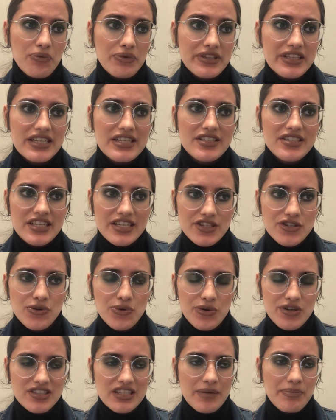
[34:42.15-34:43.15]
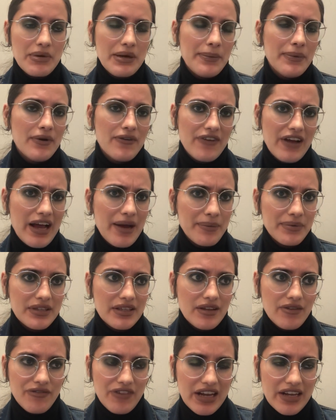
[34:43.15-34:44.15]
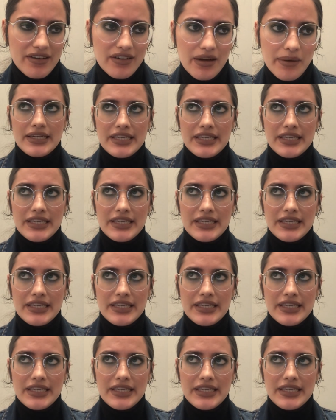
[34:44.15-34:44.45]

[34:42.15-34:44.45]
within discourse that people have had within the fandom?